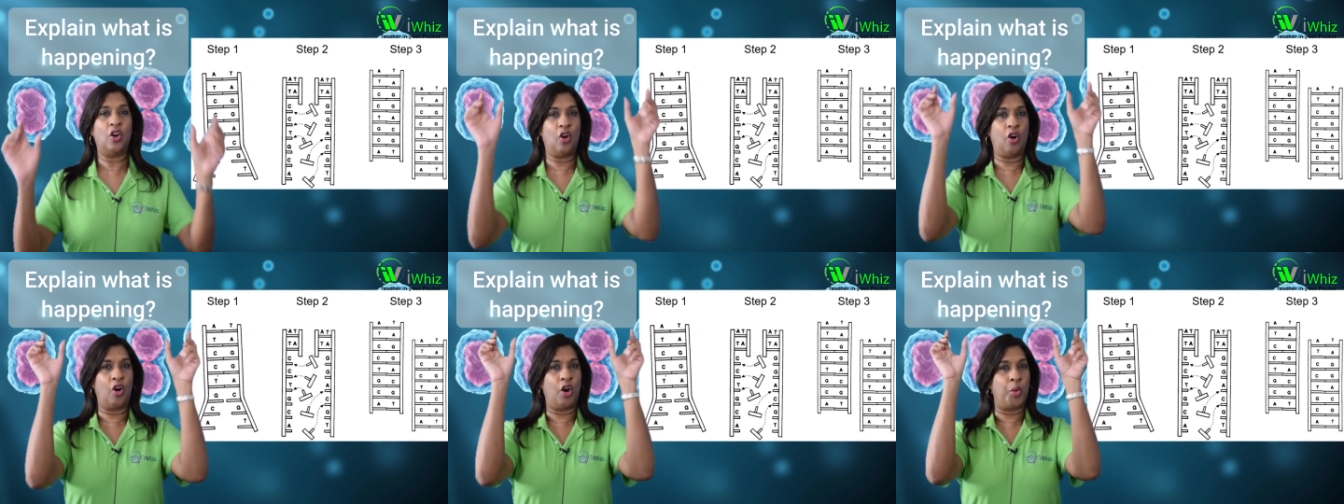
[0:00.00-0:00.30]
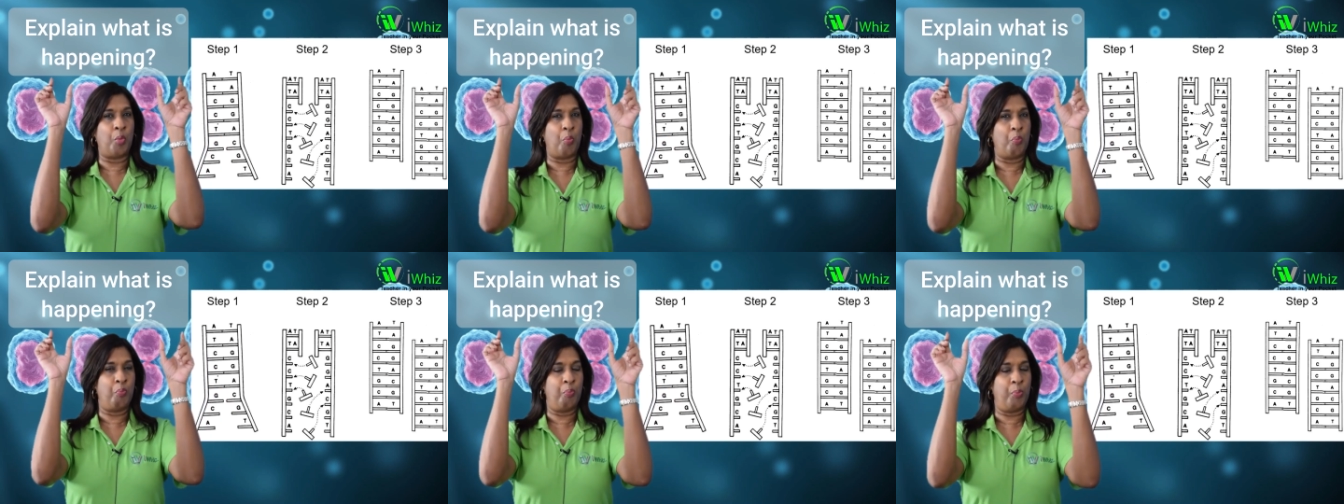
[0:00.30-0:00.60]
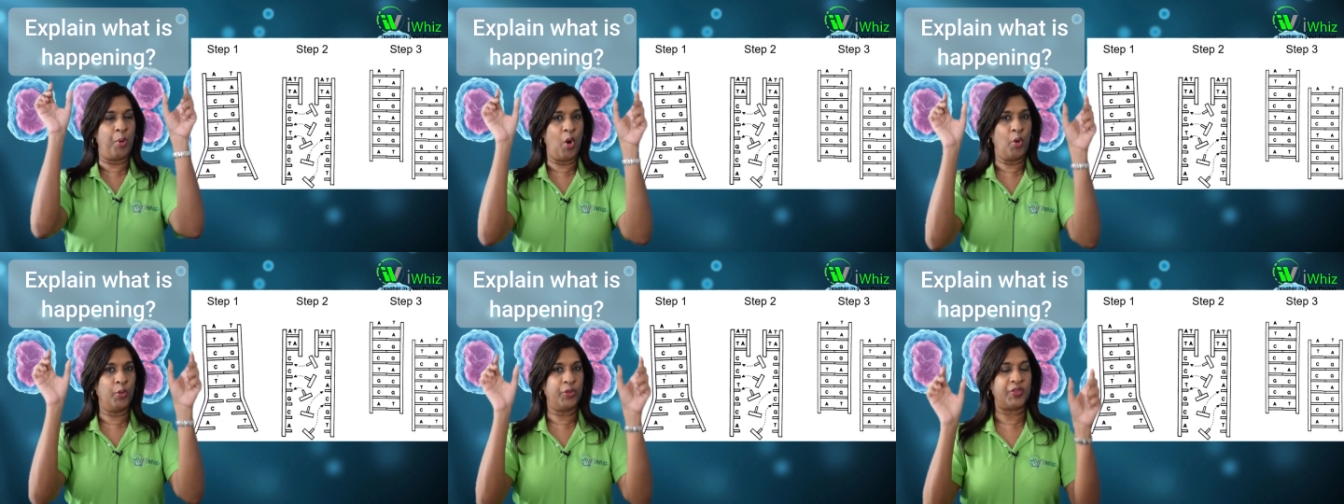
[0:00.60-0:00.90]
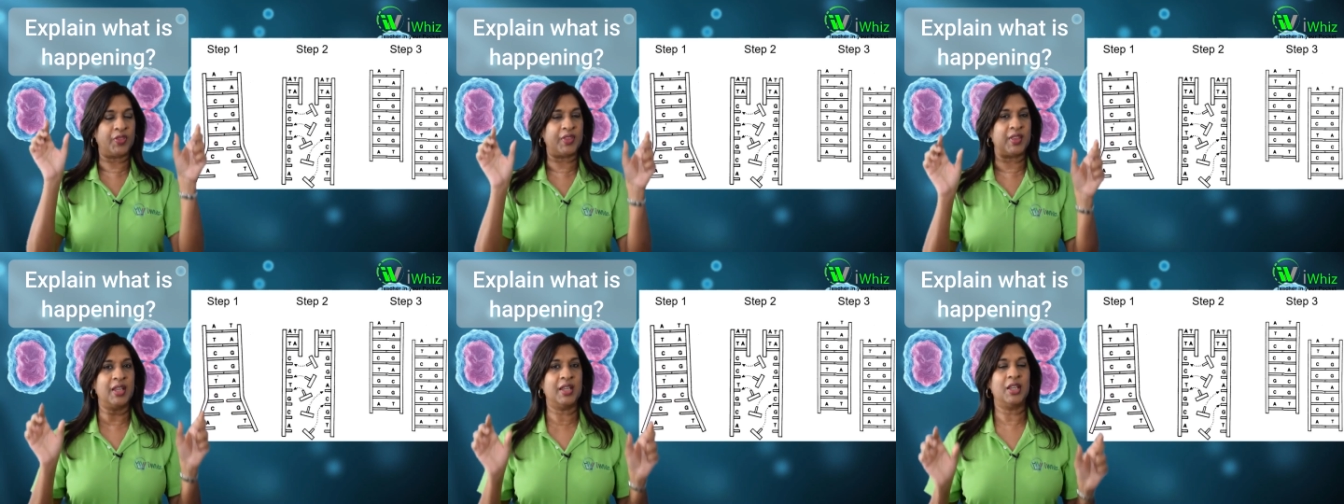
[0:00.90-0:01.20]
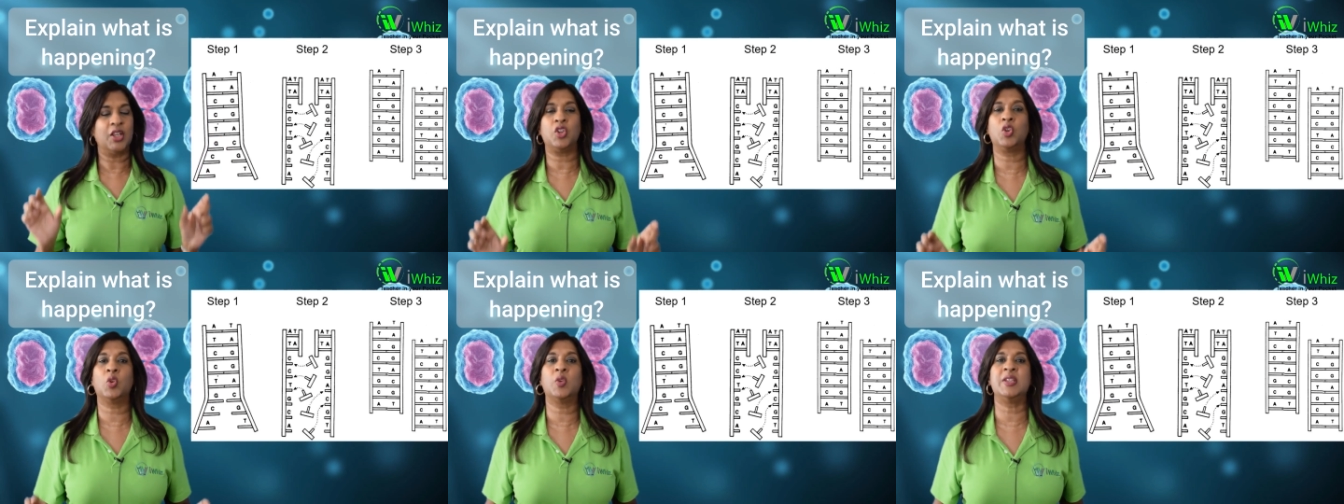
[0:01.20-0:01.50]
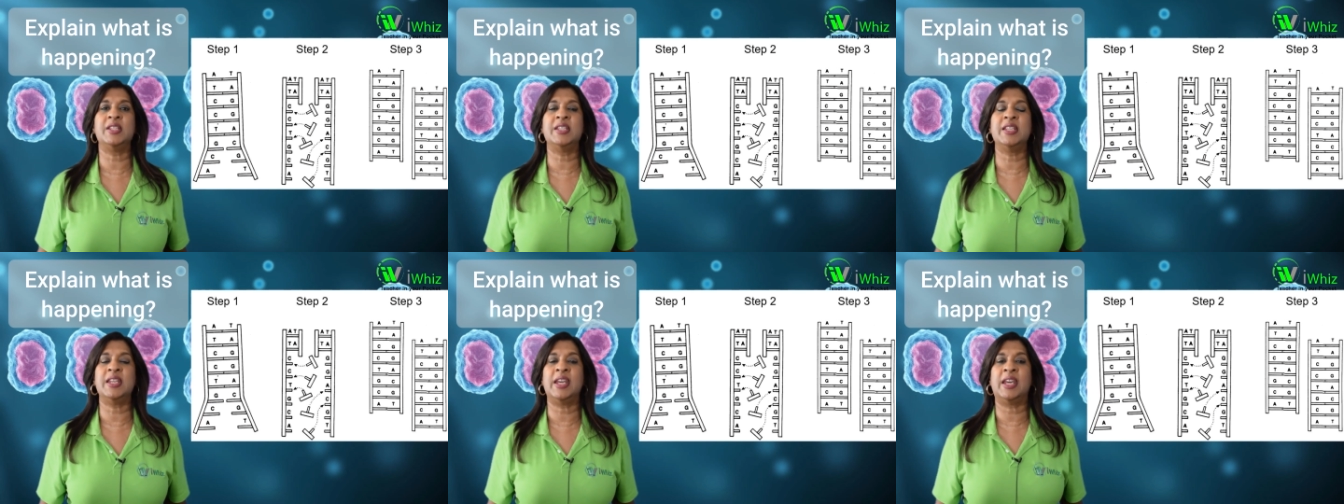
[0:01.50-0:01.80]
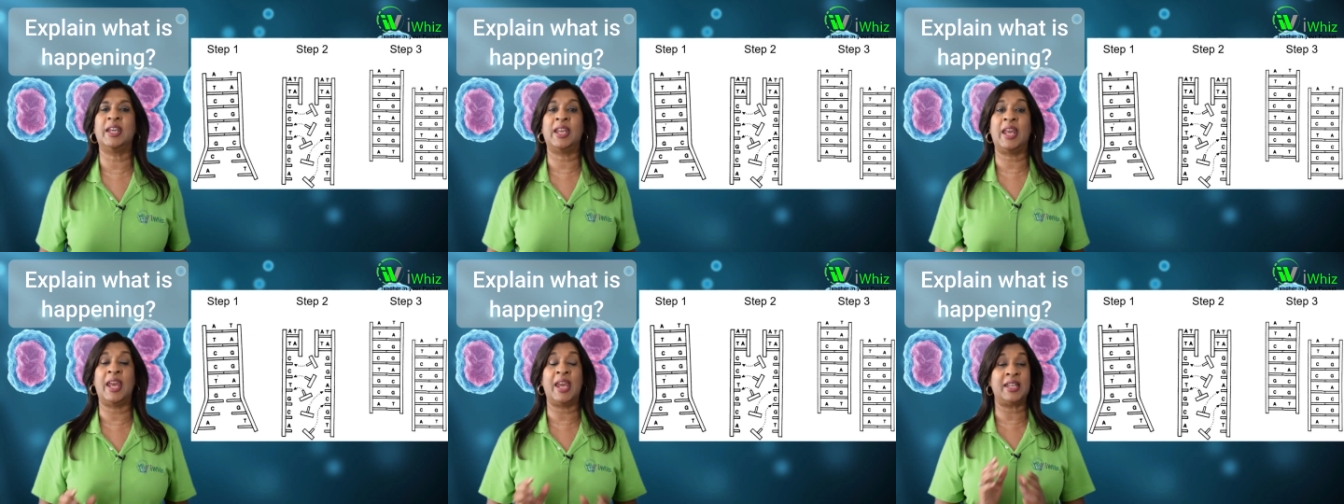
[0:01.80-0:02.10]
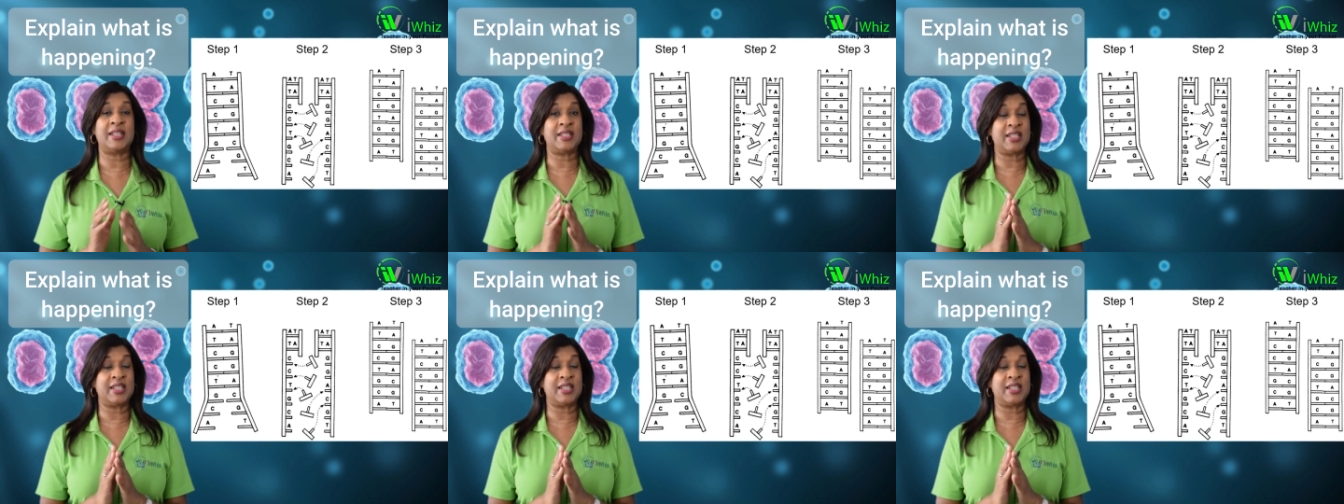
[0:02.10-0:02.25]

on both your DNA